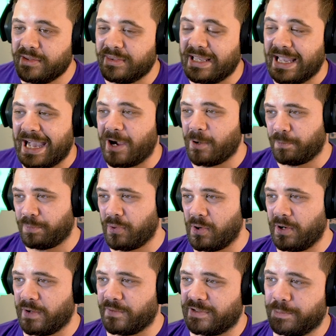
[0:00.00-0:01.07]
the
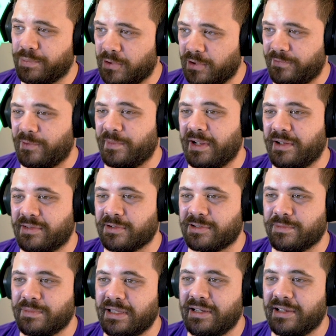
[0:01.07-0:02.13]
outpouring of support for me on
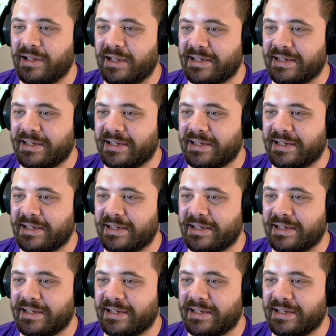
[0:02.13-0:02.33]
social media